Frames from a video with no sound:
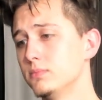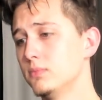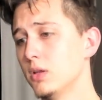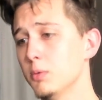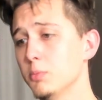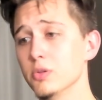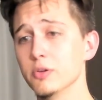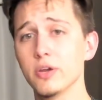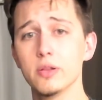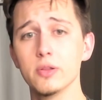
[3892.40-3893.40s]
I believe
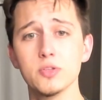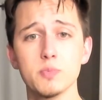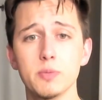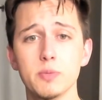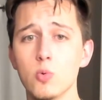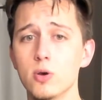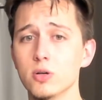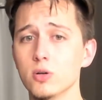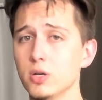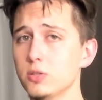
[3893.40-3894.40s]
aliens may be
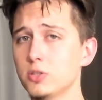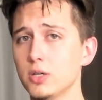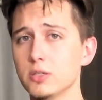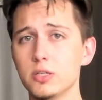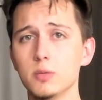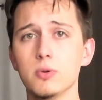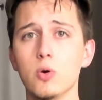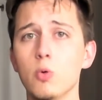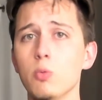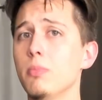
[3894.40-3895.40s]
real. I try to keep an
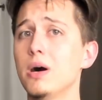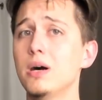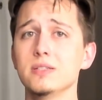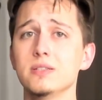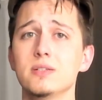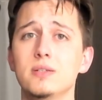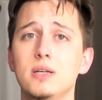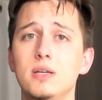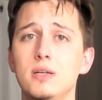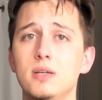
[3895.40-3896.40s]
open mind
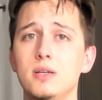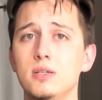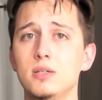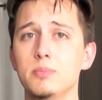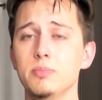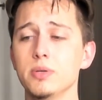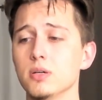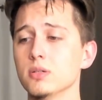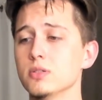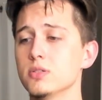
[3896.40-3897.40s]

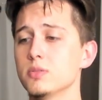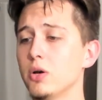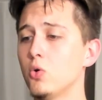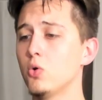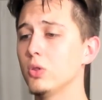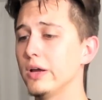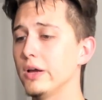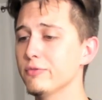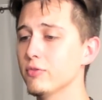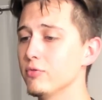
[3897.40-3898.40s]
because my whole
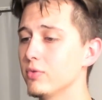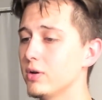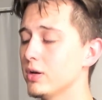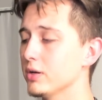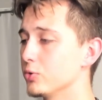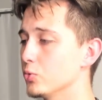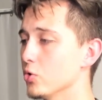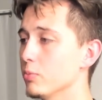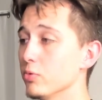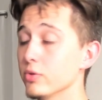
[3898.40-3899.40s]
life I grew
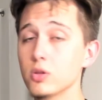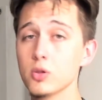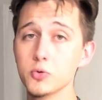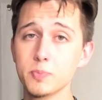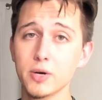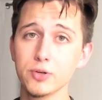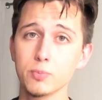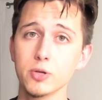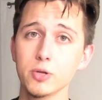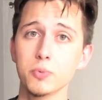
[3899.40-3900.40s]
up with closed-minded
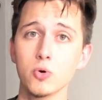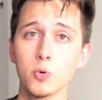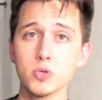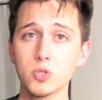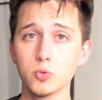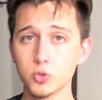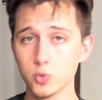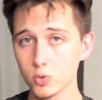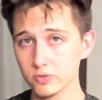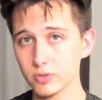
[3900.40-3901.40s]
people who were so
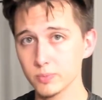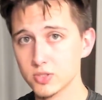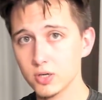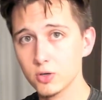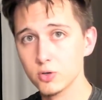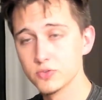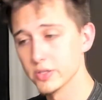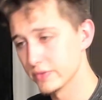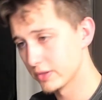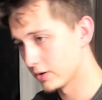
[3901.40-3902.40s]
sure of themselves
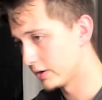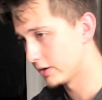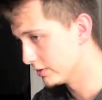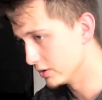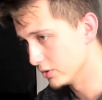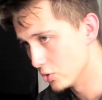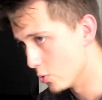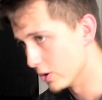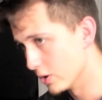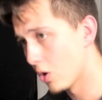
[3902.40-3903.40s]
that they knew
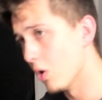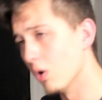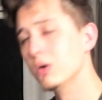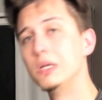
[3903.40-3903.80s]
it all